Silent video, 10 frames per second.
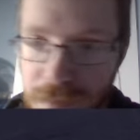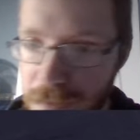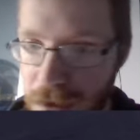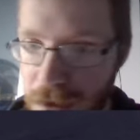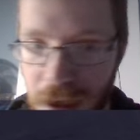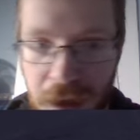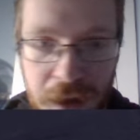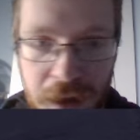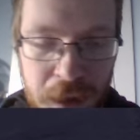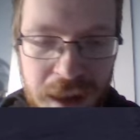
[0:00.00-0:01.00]
I don't know. Like,
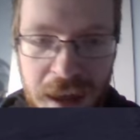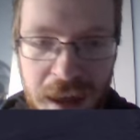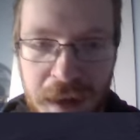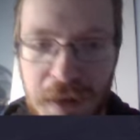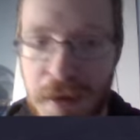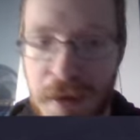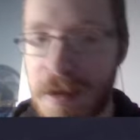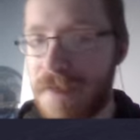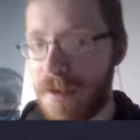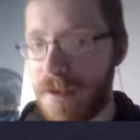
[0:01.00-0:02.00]
yeah, you you get very
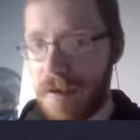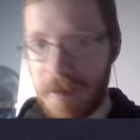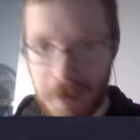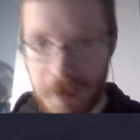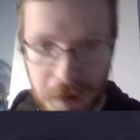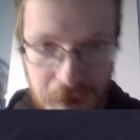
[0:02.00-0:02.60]
similar architecture in